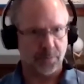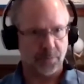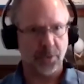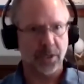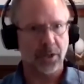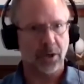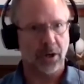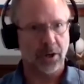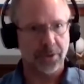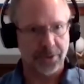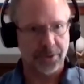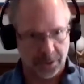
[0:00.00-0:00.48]
And
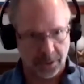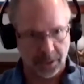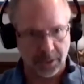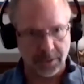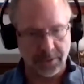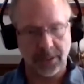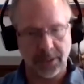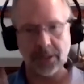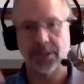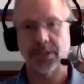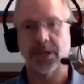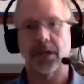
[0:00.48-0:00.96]
we yeah. all,
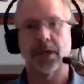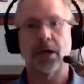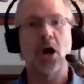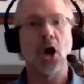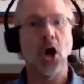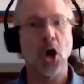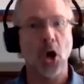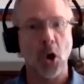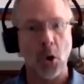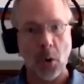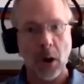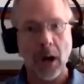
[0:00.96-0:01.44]
and then it's like,
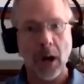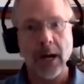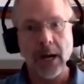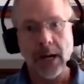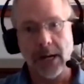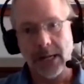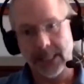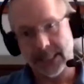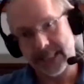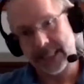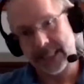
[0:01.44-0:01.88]
oh, a